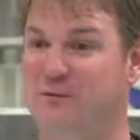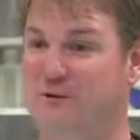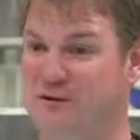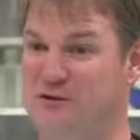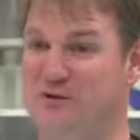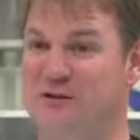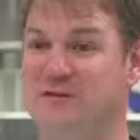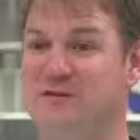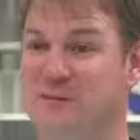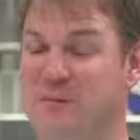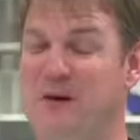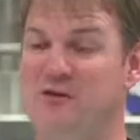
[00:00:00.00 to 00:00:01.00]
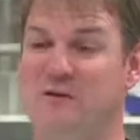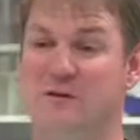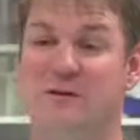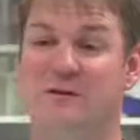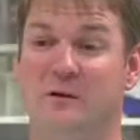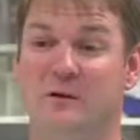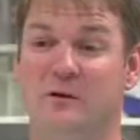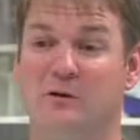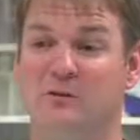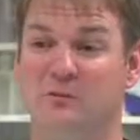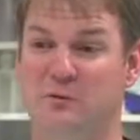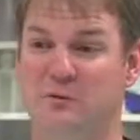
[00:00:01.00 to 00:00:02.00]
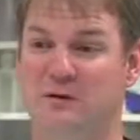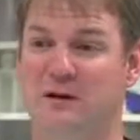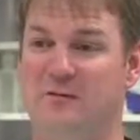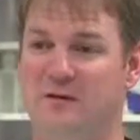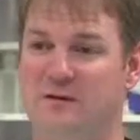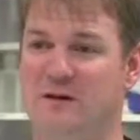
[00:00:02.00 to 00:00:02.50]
physicians to make sure that this all goes smoothly every